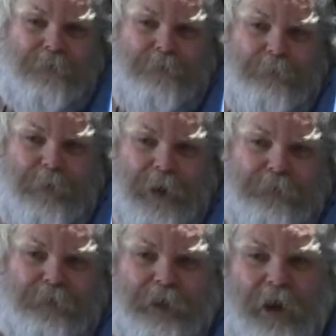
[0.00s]
fit
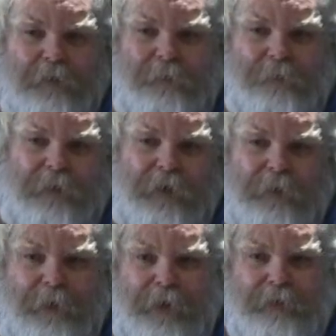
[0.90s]
packs for $1.50
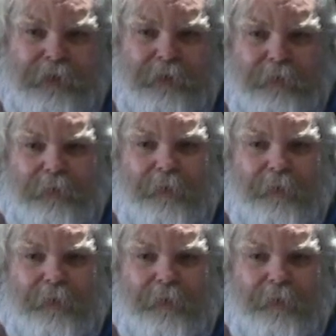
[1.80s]
of each